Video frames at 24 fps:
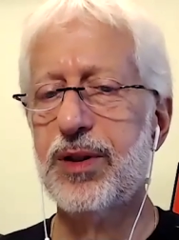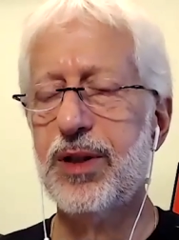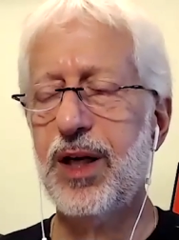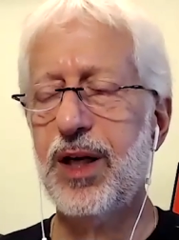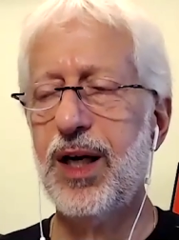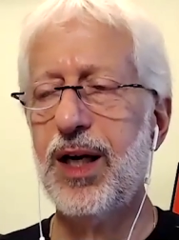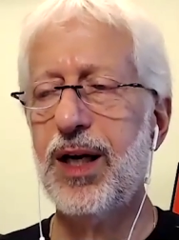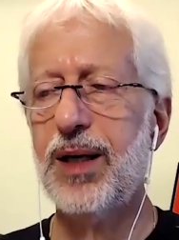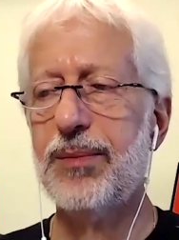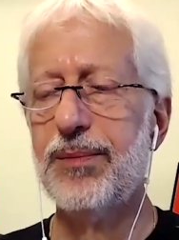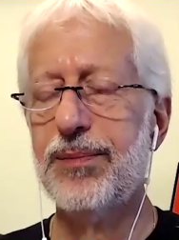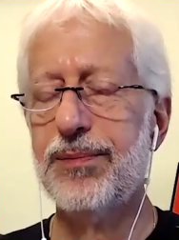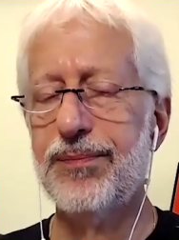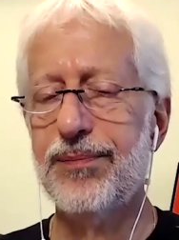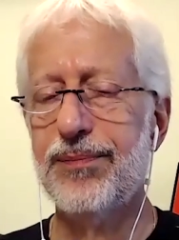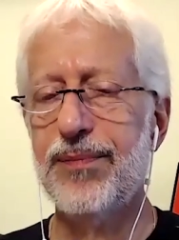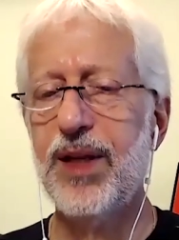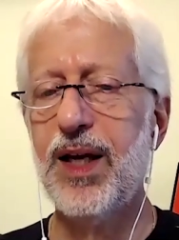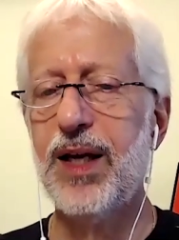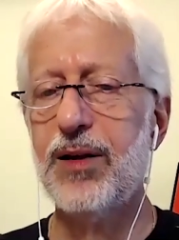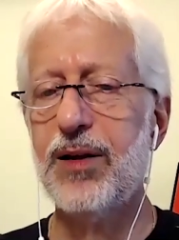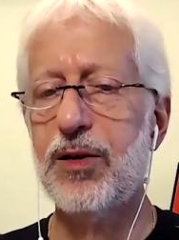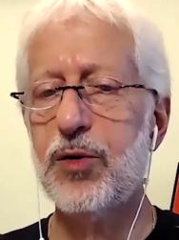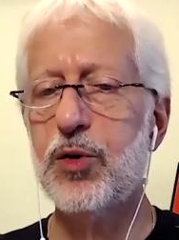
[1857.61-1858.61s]
Um,
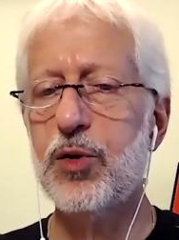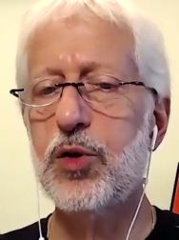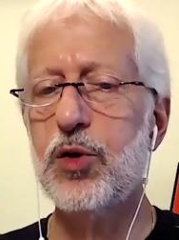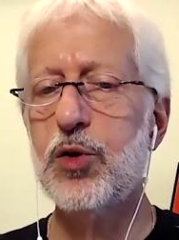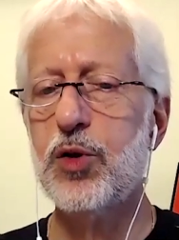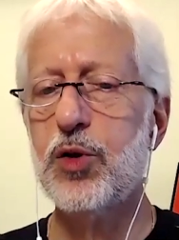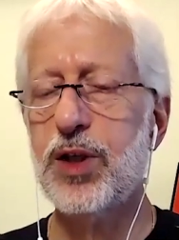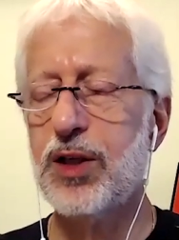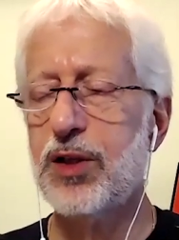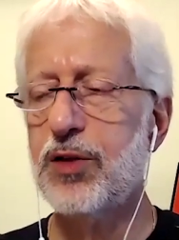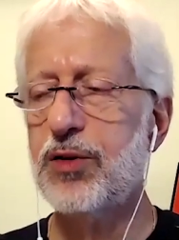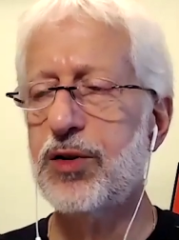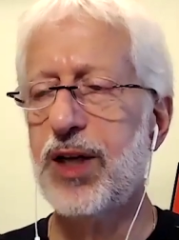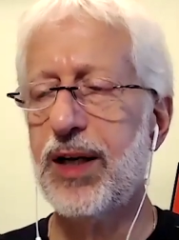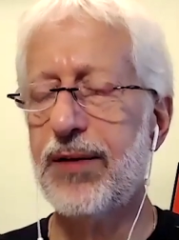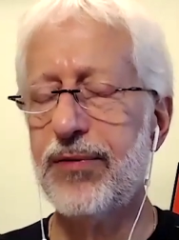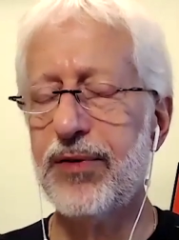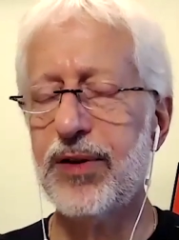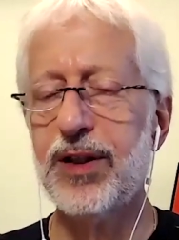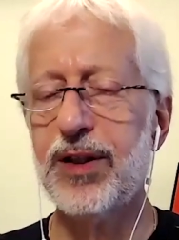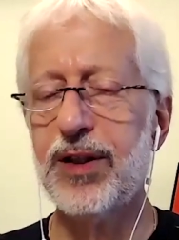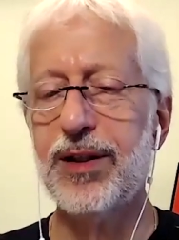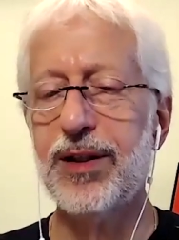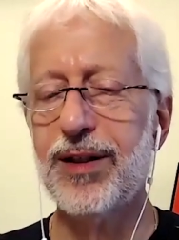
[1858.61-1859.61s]
yeah, you you you
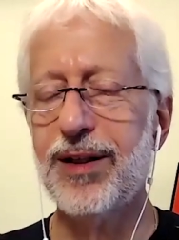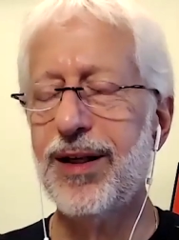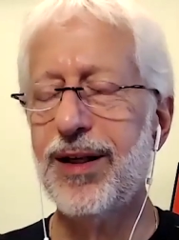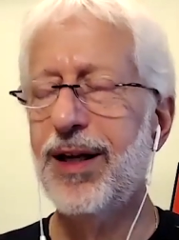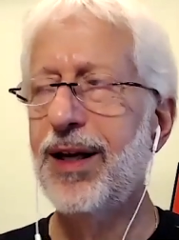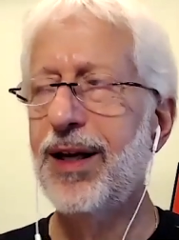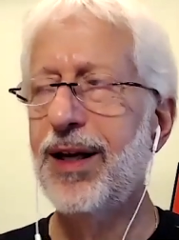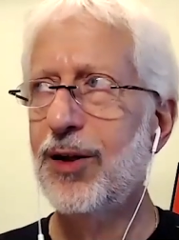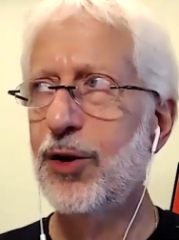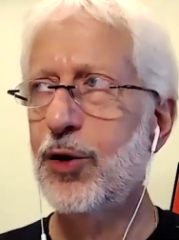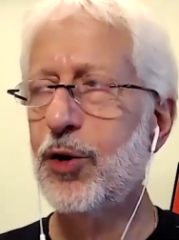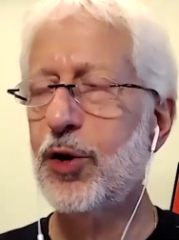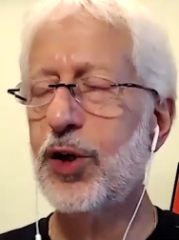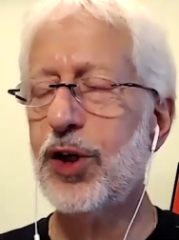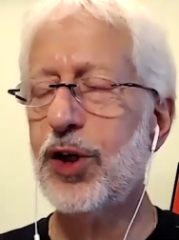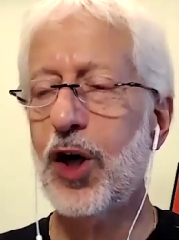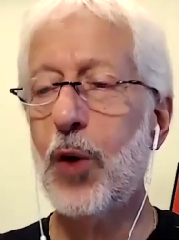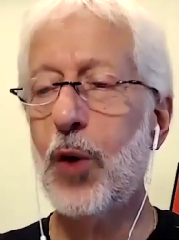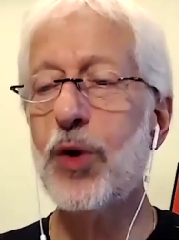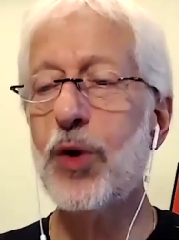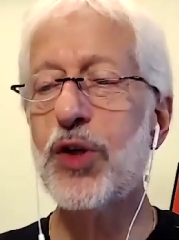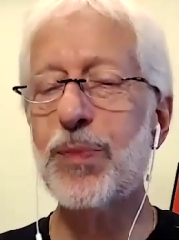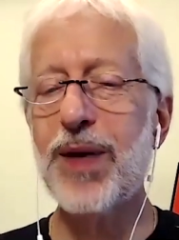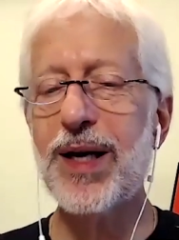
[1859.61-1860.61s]
definitely you can
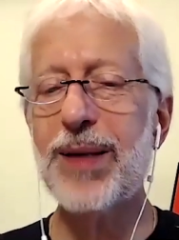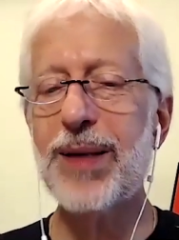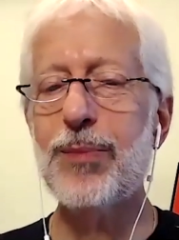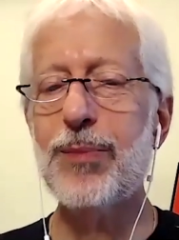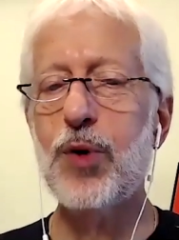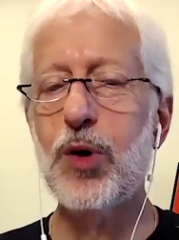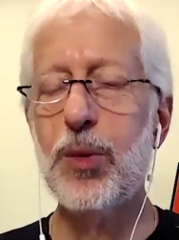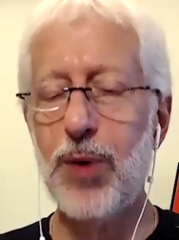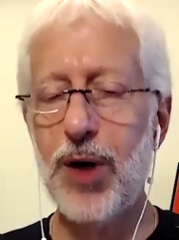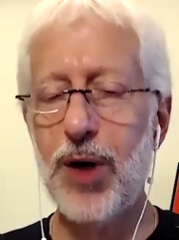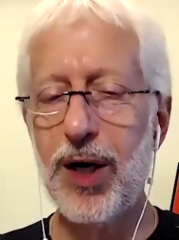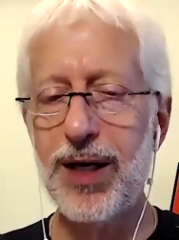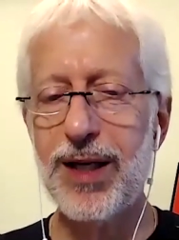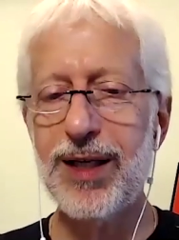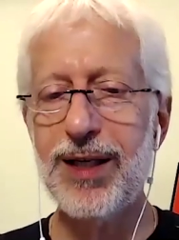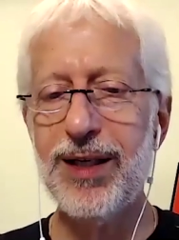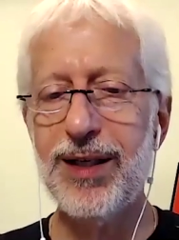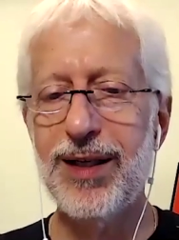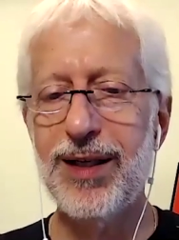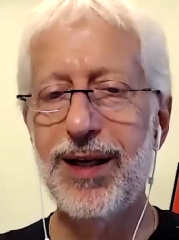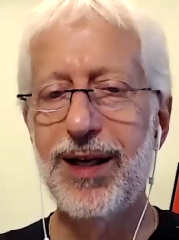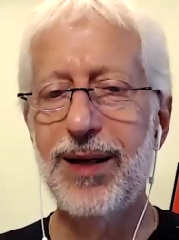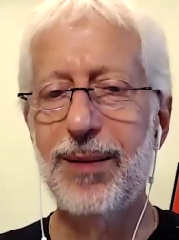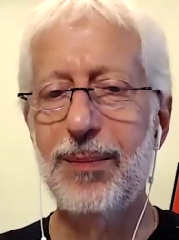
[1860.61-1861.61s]
always make more money,
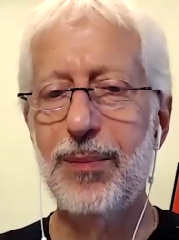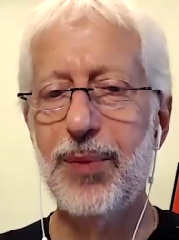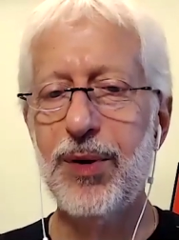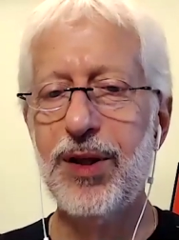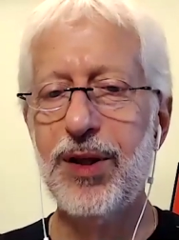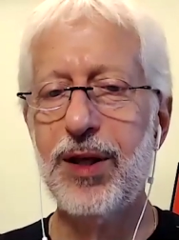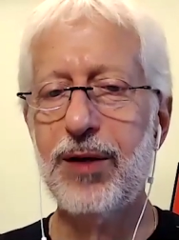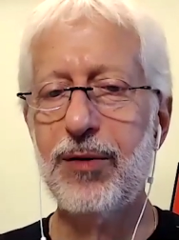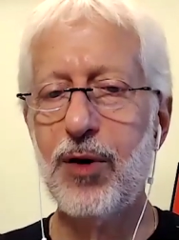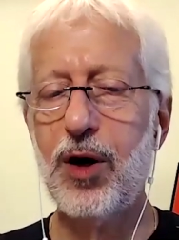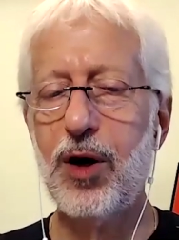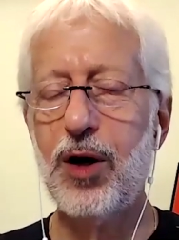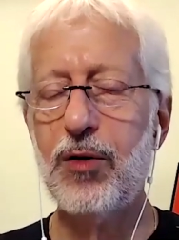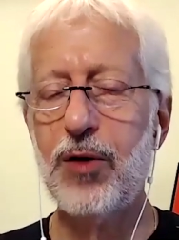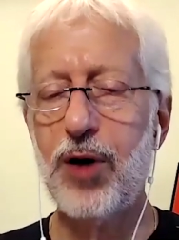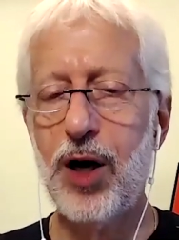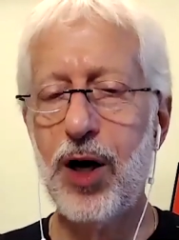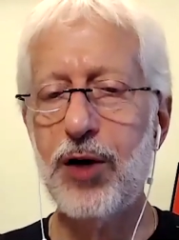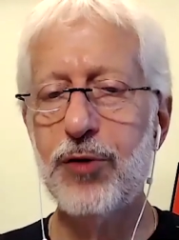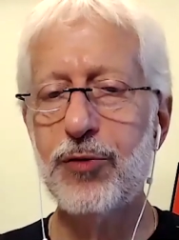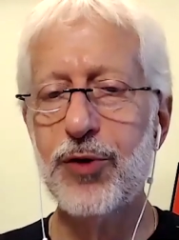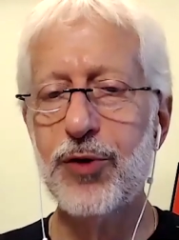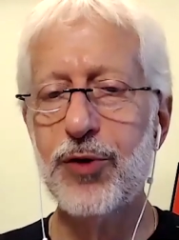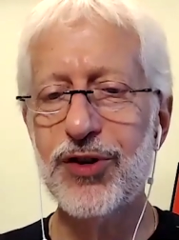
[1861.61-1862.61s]
but there are
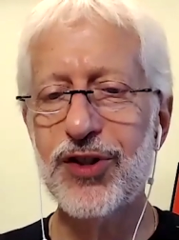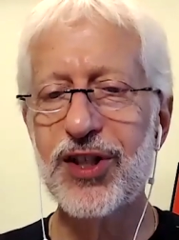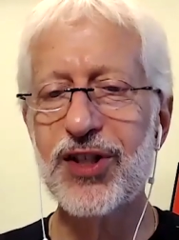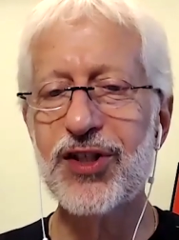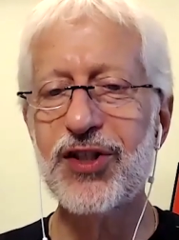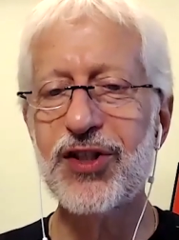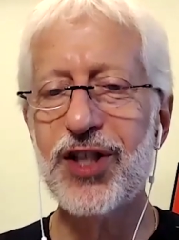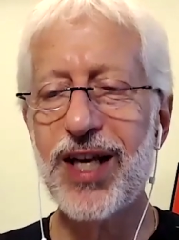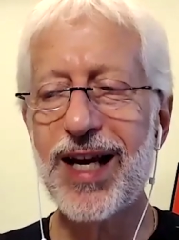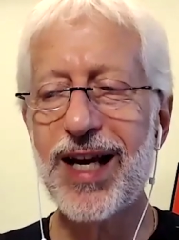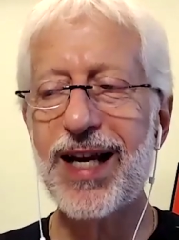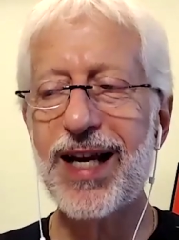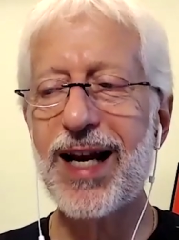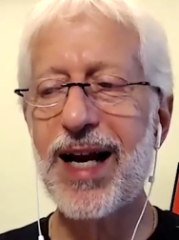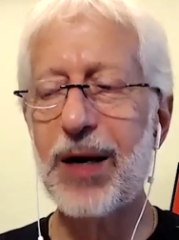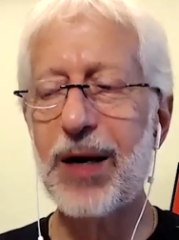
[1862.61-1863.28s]
168 mm-hmm.